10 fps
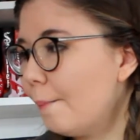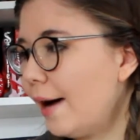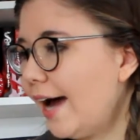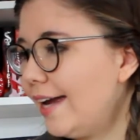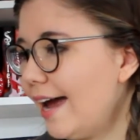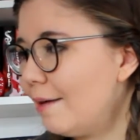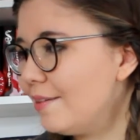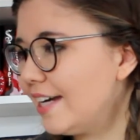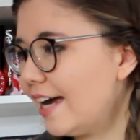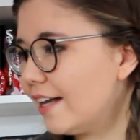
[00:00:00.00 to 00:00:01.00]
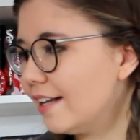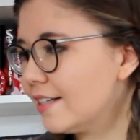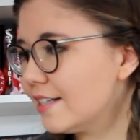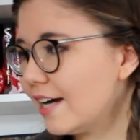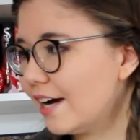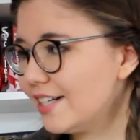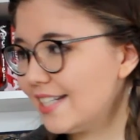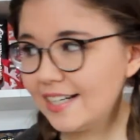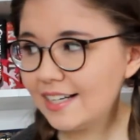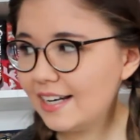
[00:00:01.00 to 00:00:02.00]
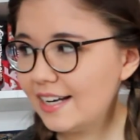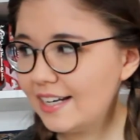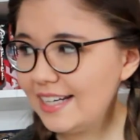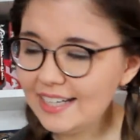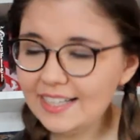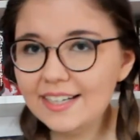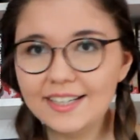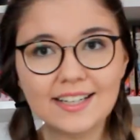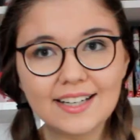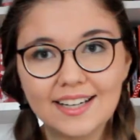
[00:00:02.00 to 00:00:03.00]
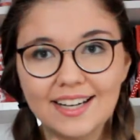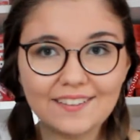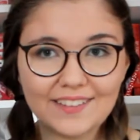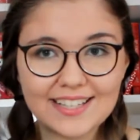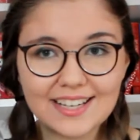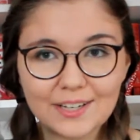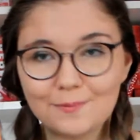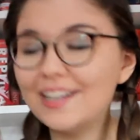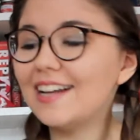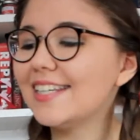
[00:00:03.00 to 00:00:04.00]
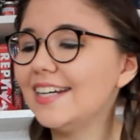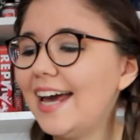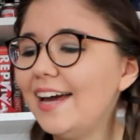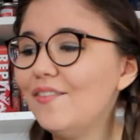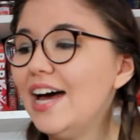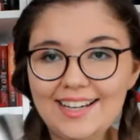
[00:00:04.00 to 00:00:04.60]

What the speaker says: by Abigail Tartaline, if that's how you pronounce her name.